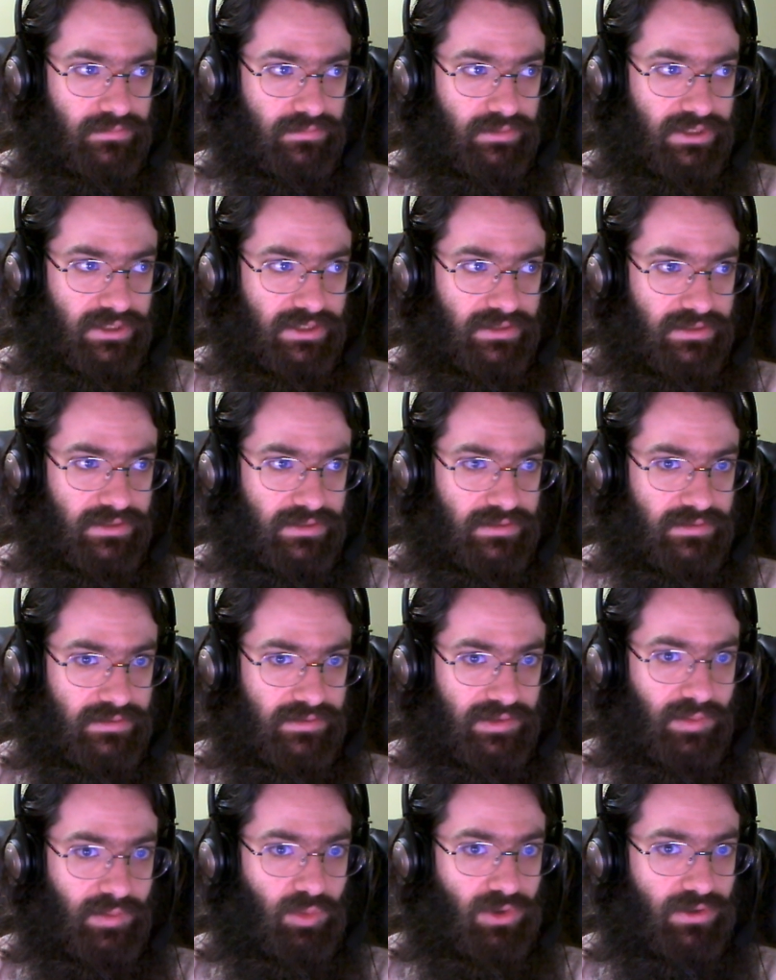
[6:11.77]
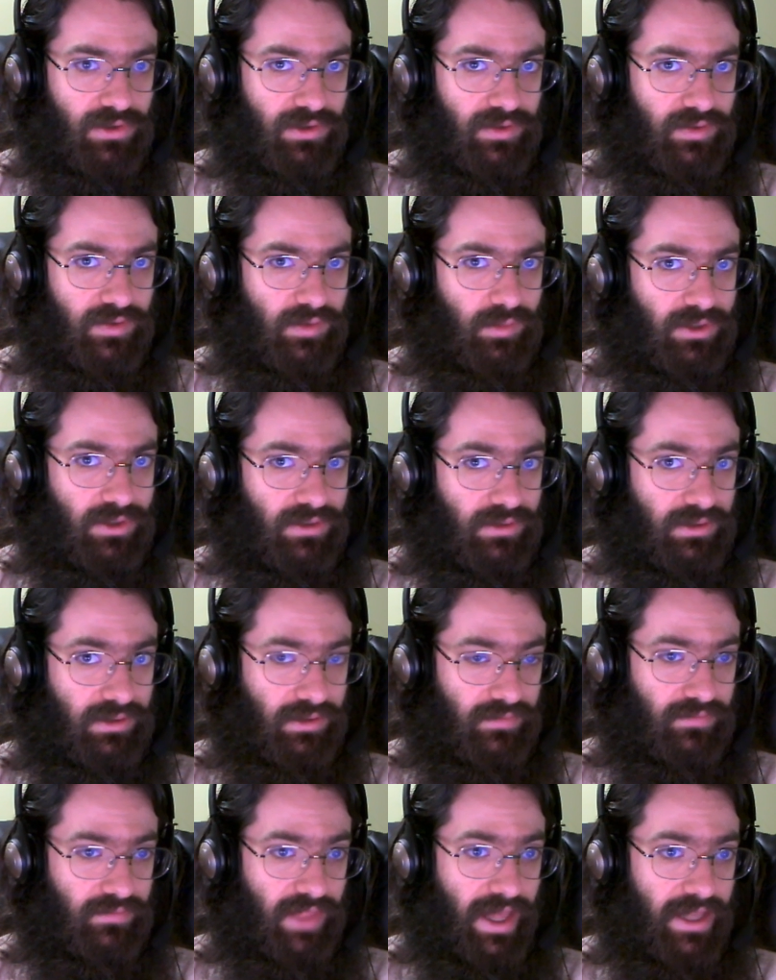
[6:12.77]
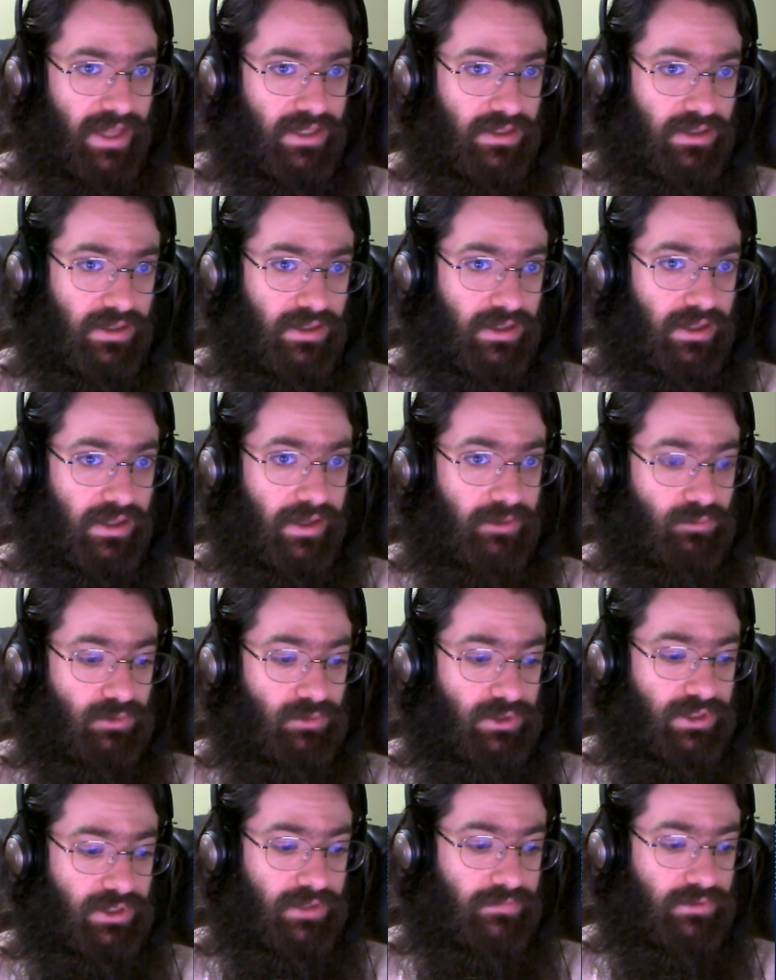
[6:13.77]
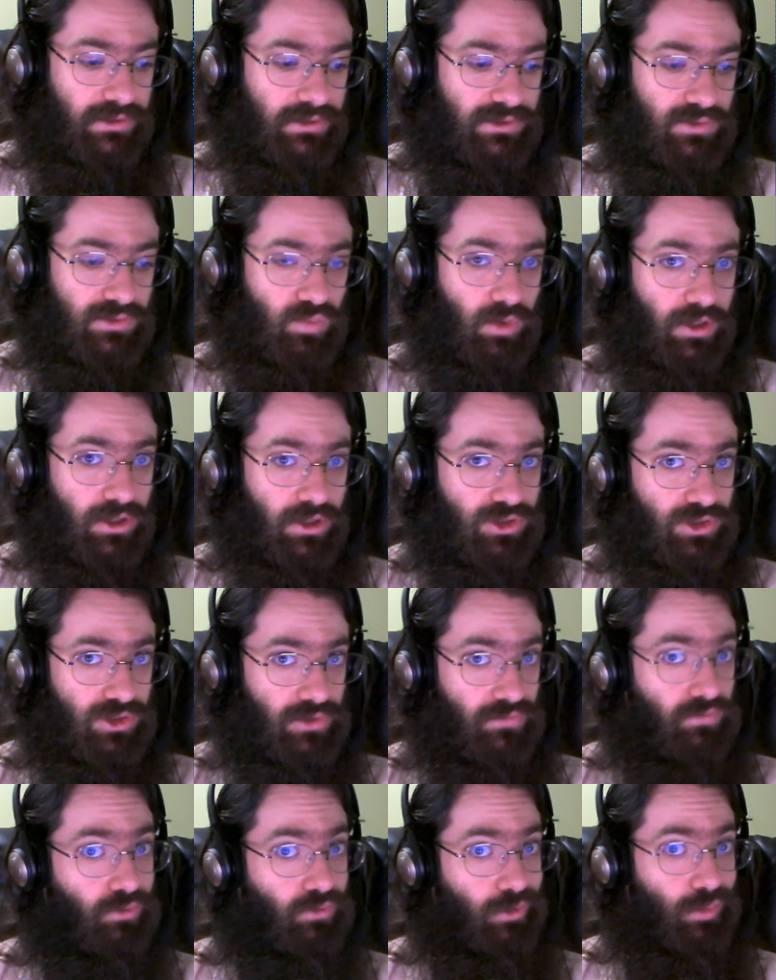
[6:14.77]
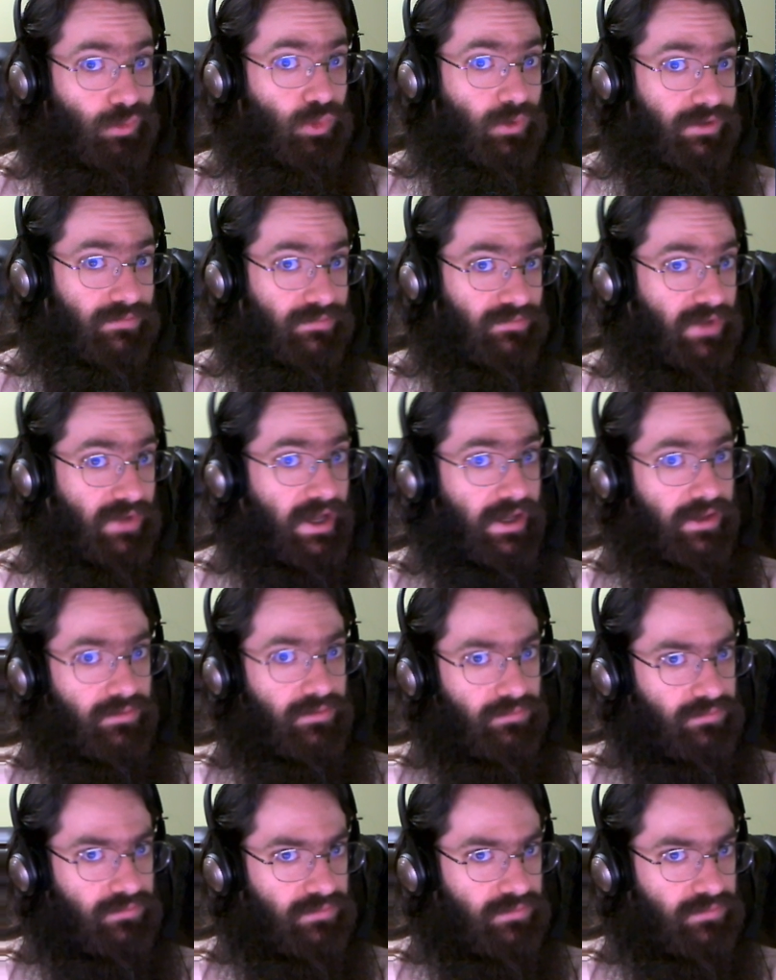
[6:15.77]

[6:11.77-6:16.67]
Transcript: it's somewhere in the middle of that, and it would give us 104.5.